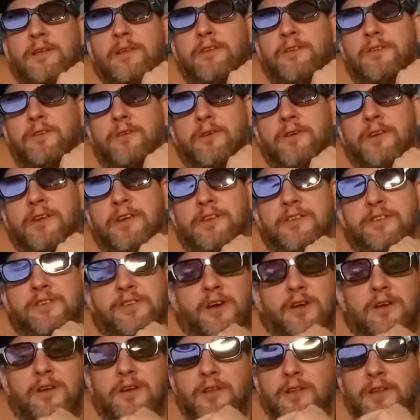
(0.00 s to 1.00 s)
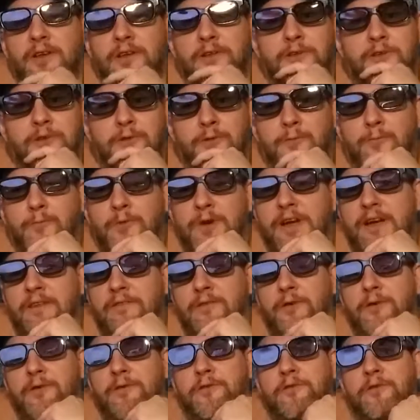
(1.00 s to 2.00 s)
dirty jungleists or
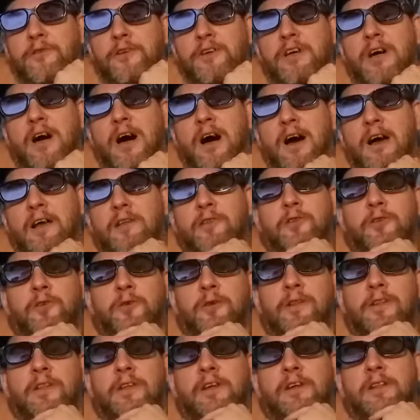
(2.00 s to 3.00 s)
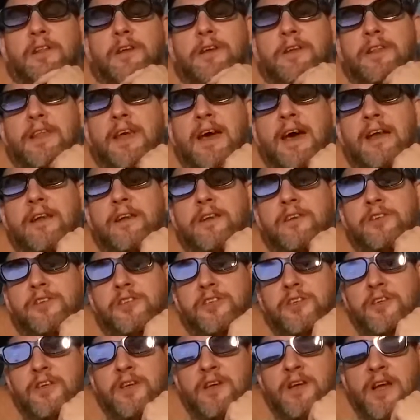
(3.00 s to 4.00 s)
ravers or goths or anything like that. And
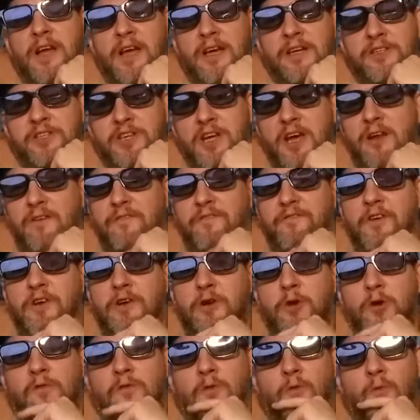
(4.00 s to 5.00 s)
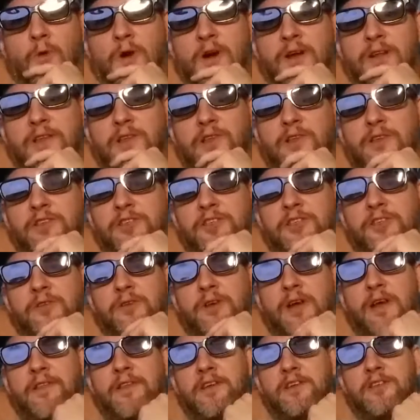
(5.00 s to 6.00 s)
she had a friend over once, and
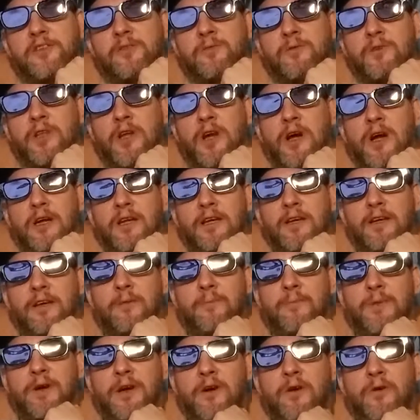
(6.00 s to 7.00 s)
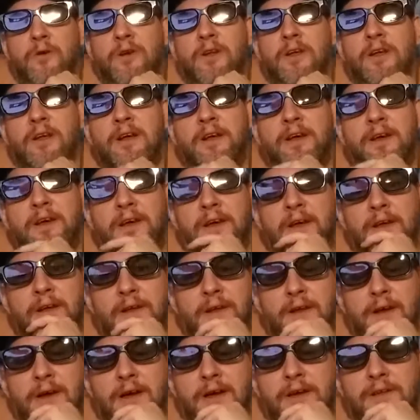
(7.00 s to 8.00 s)
I think she was talking about
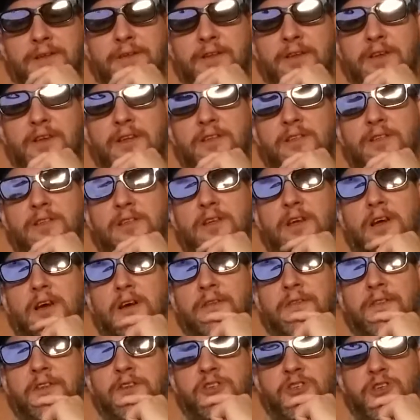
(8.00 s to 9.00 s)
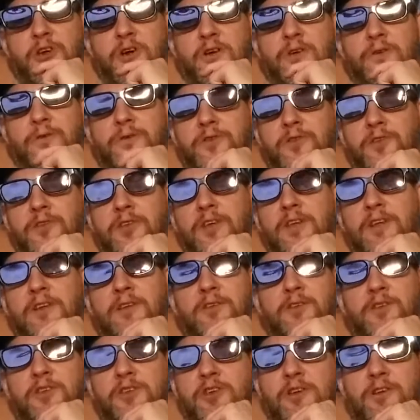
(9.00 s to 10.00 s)
uh, the jungle scene
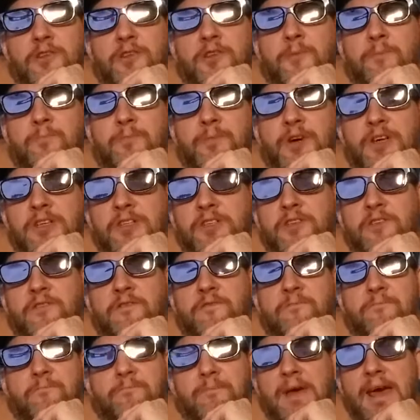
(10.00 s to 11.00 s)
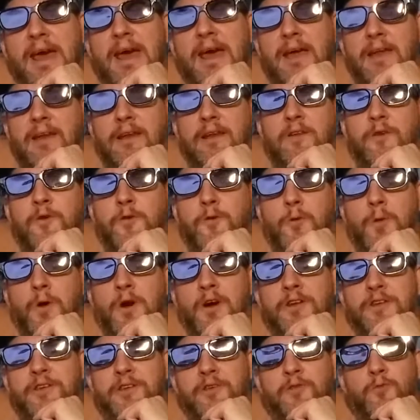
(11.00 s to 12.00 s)
is just a bunch of men who
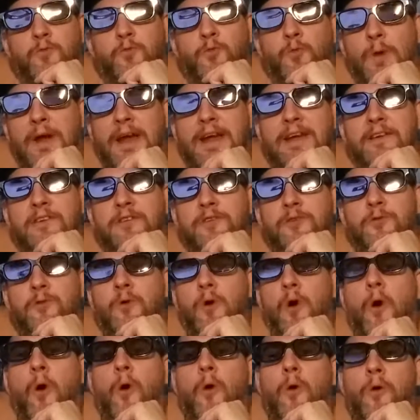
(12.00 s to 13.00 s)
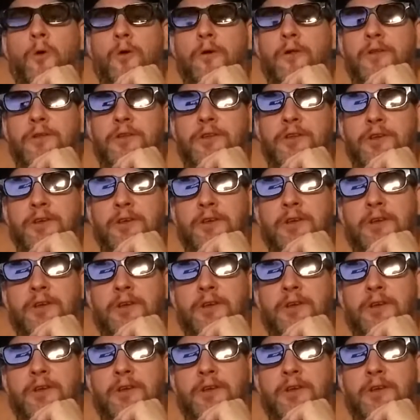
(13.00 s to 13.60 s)
are just way too old